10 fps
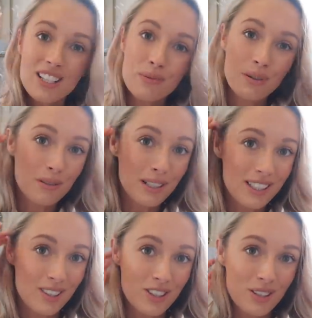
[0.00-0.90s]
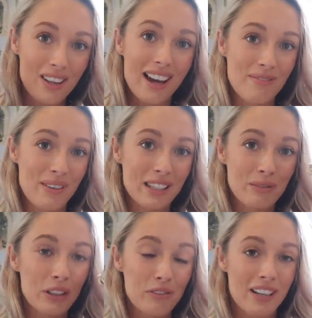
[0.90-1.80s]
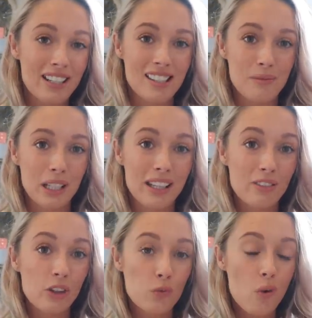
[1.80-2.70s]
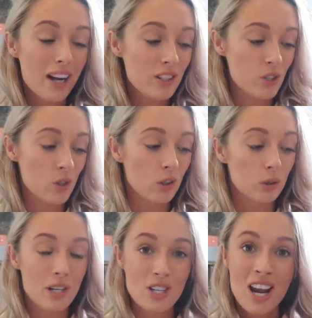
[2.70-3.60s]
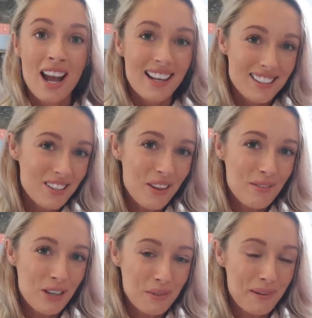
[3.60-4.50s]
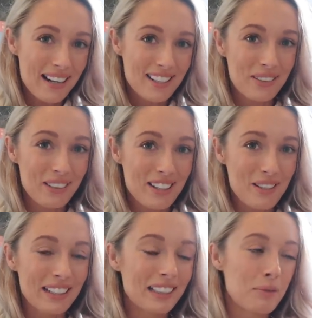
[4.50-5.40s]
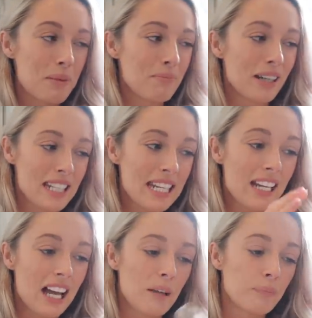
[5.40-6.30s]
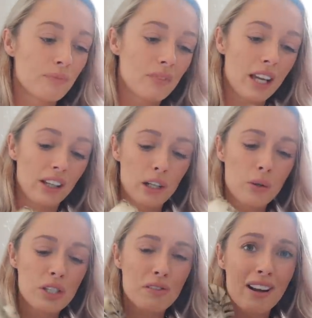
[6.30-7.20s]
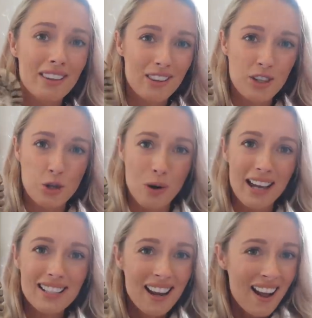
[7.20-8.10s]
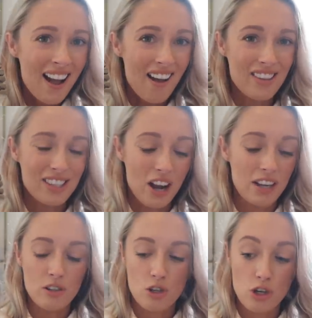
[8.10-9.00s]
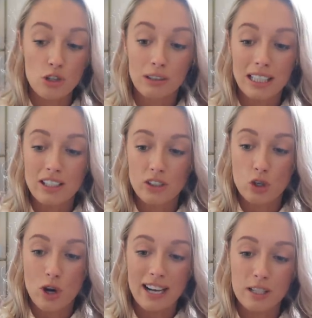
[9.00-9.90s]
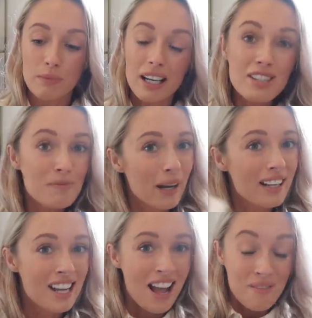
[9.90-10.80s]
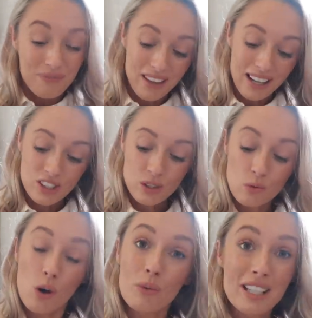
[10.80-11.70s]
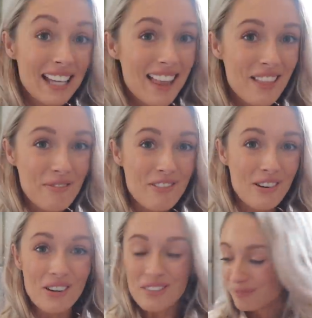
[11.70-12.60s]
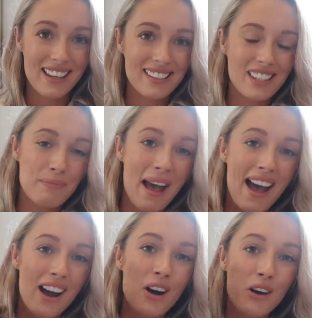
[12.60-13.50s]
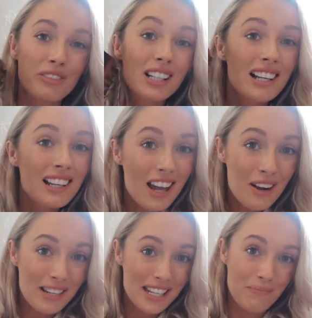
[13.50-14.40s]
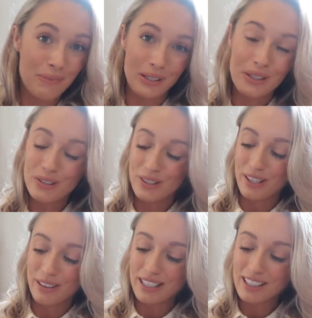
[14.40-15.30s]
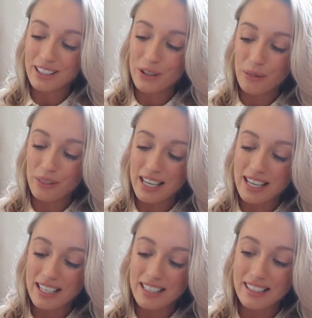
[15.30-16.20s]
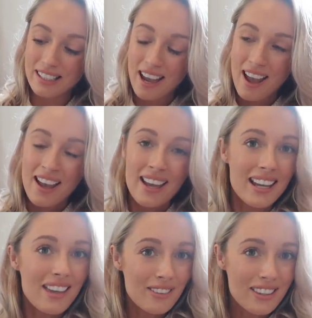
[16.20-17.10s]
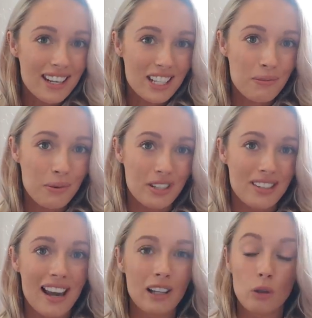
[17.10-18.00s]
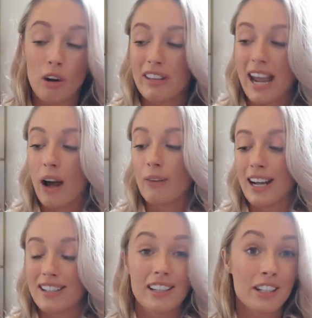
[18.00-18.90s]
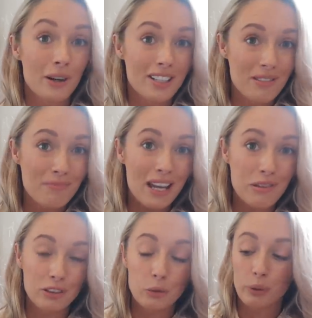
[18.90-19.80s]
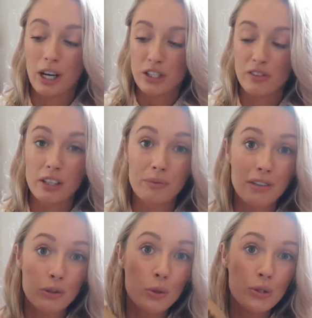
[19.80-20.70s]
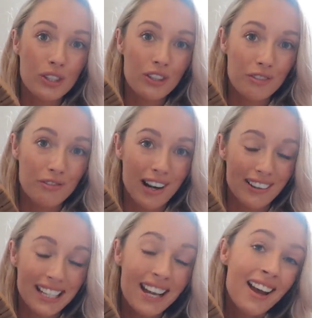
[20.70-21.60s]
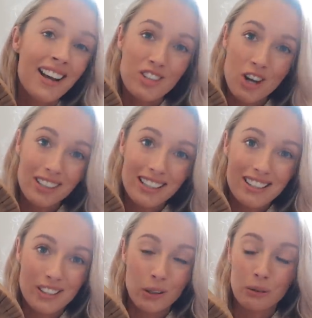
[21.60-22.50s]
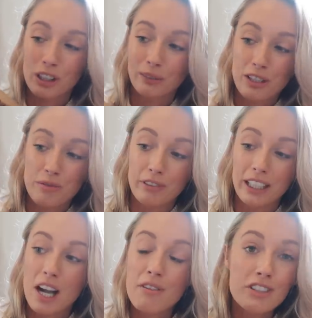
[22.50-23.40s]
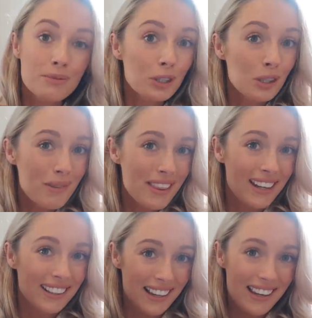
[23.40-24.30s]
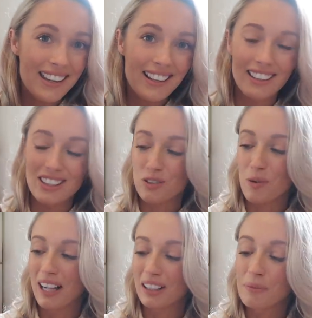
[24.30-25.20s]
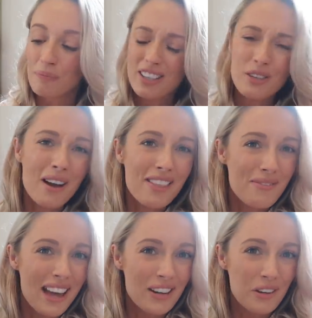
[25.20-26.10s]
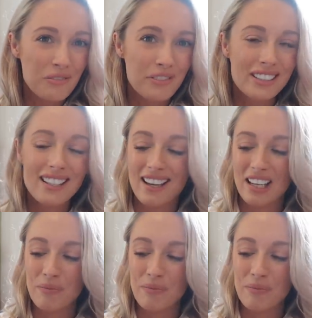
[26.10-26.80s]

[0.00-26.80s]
you probably could do that and make them look very similar. They've got a white sole, which is not the most practical. They do get a little bit muddy, and I always find that the tread of this kind of shoe really does attract mud, but that's what we get them for. This is a pair of Chloe boots. I think I got these either in the Net-a-Porter sale or on the Outnet. I know I didn't pay full price for them. They've also got a very chunky sole, which makes them very comfortable, but then a heel as well. I don't wear them that often,